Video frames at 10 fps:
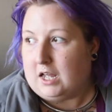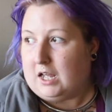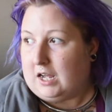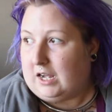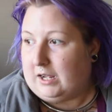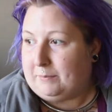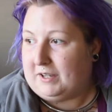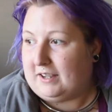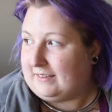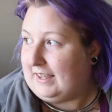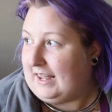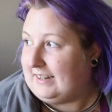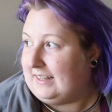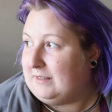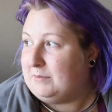Because I had to
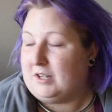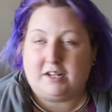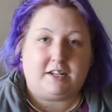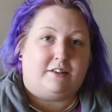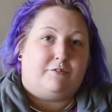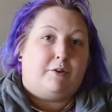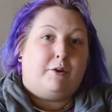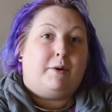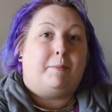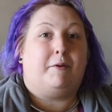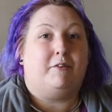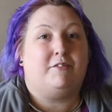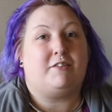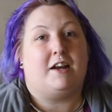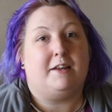get them done in a very quick period
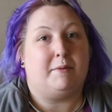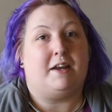of time,